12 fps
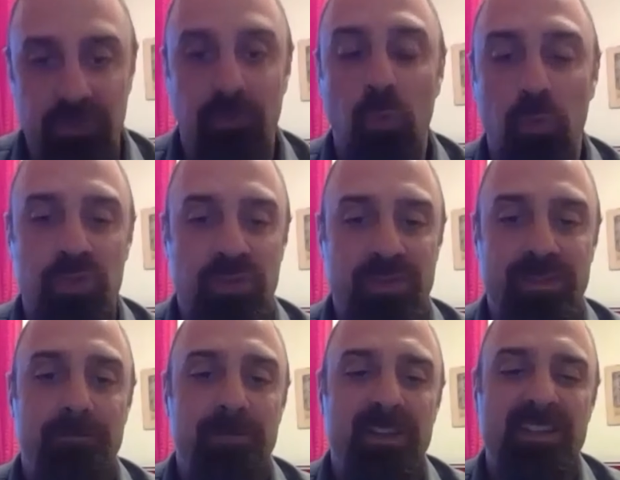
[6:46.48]
loop, which is the
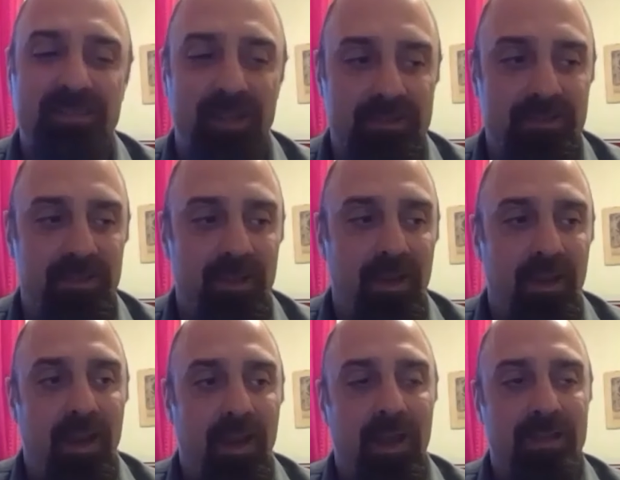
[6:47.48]
business
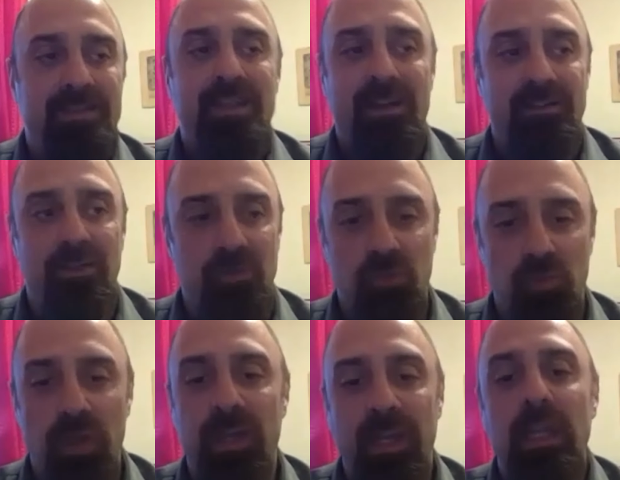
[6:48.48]
starting
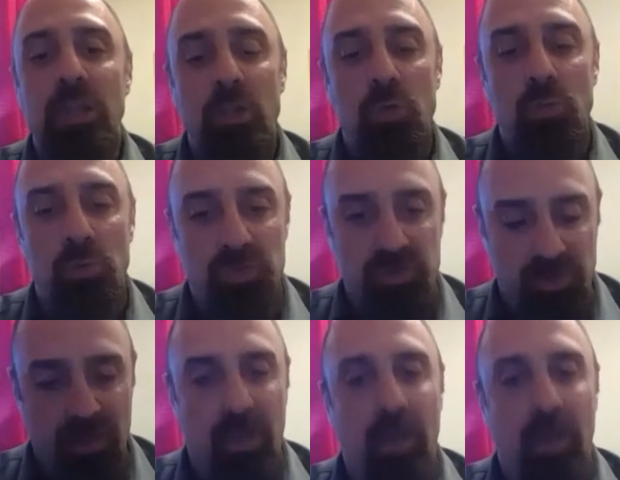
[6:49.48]
to really use